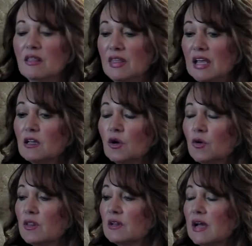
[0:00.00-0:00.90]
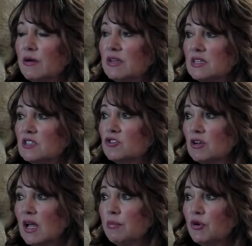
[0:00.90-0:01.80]
they can go to the Loutit
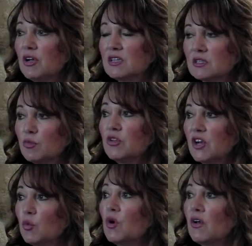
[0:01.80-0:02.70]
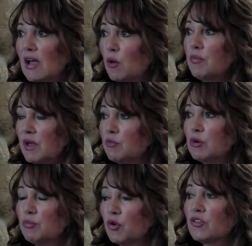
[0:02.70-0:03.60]
District Library and someone there will help them
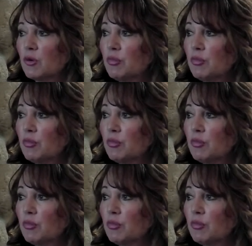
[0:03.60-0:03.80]
report their